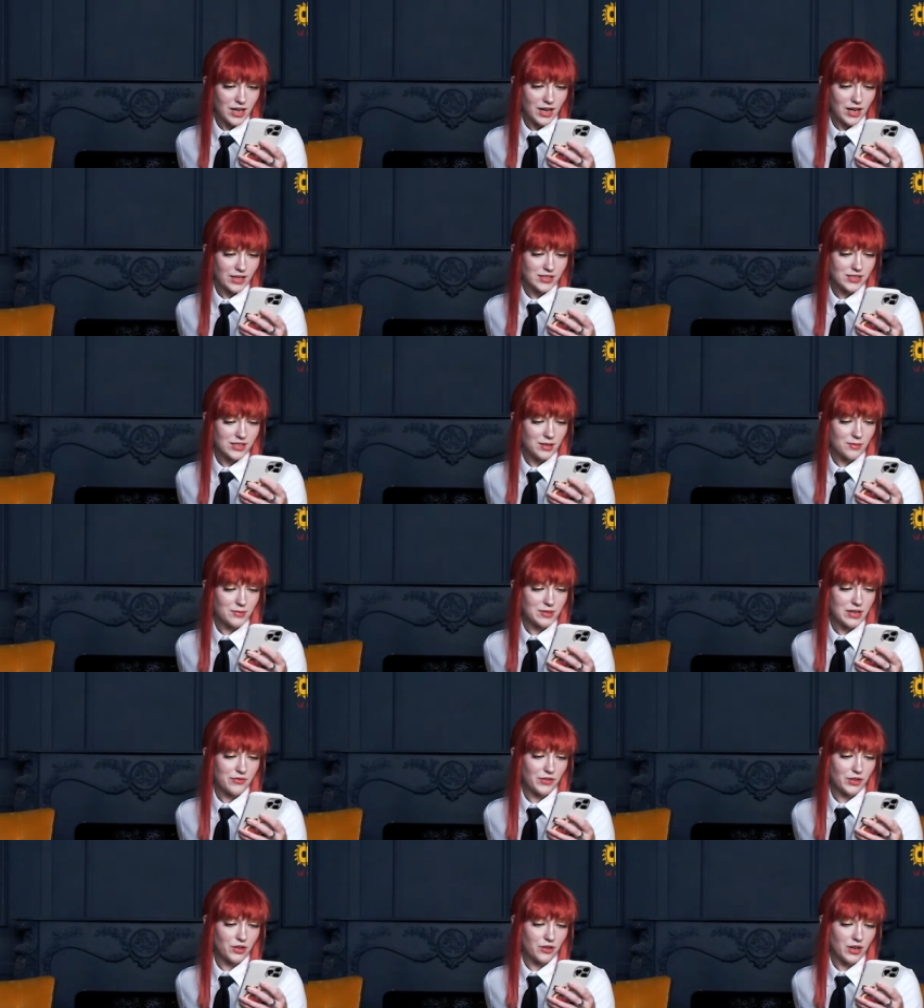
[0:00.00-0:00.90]
I seem to
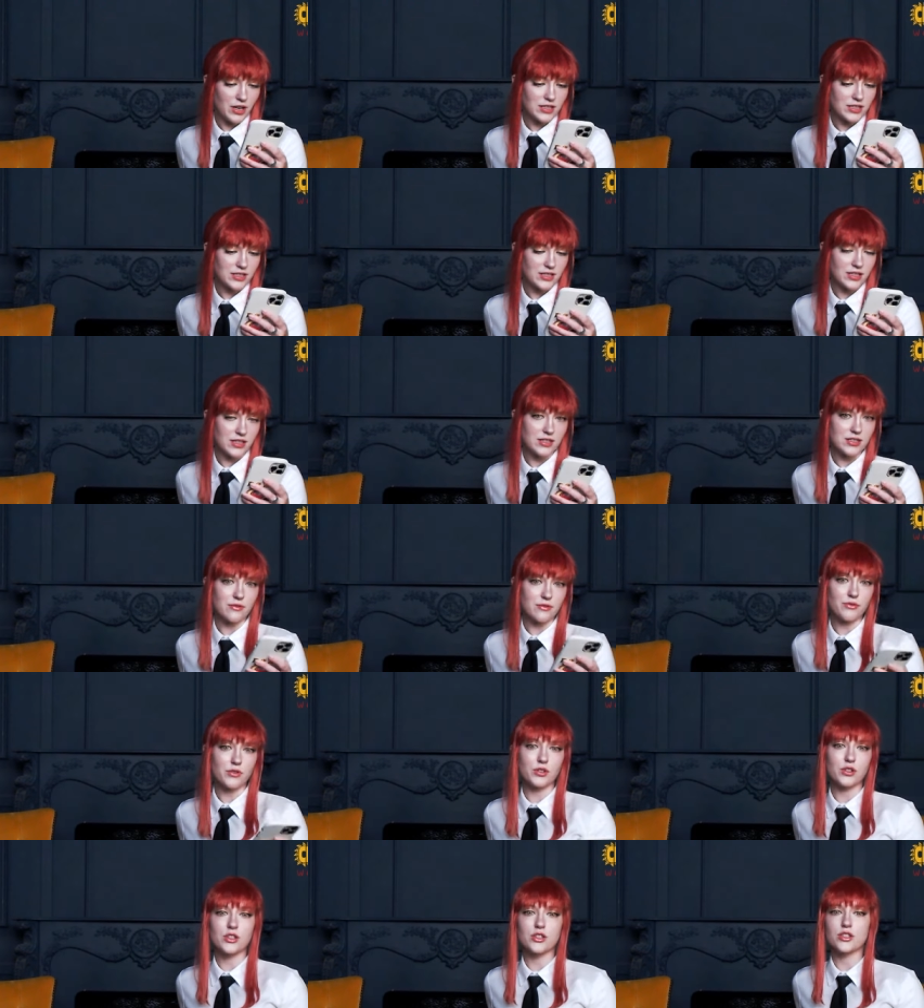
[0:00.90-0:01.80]
have a great sense of
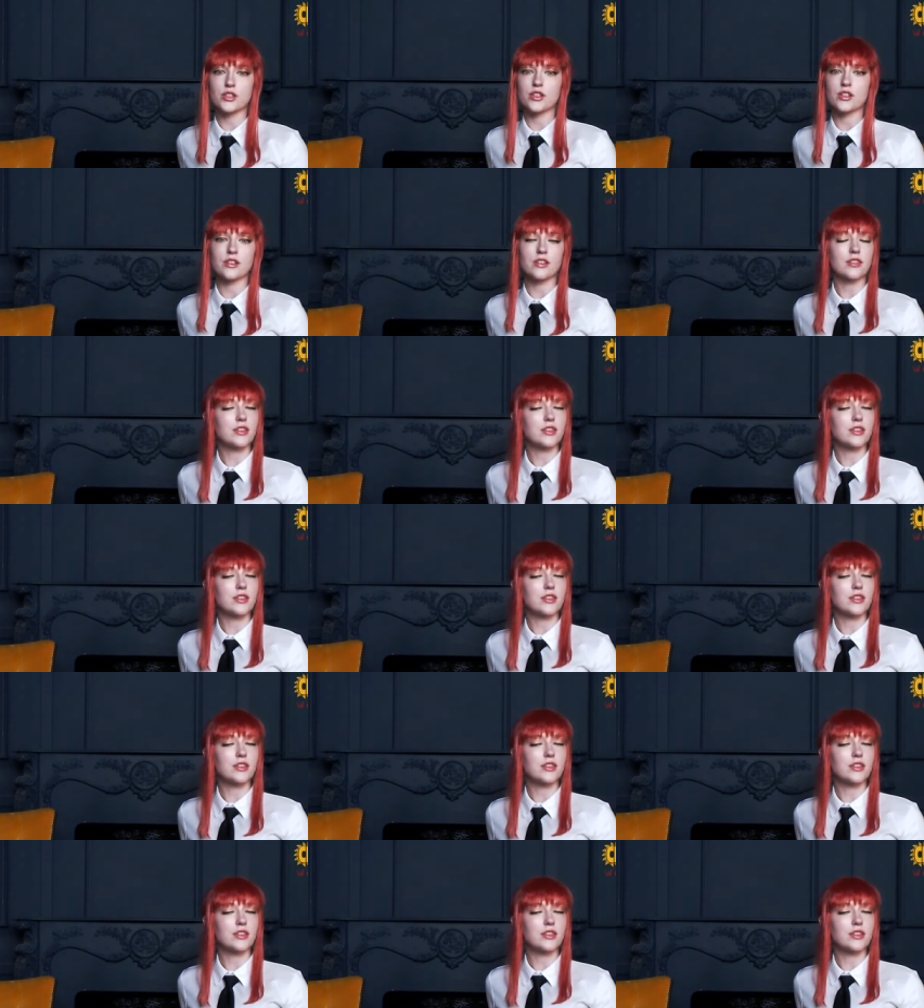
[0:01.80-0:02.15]
furniture.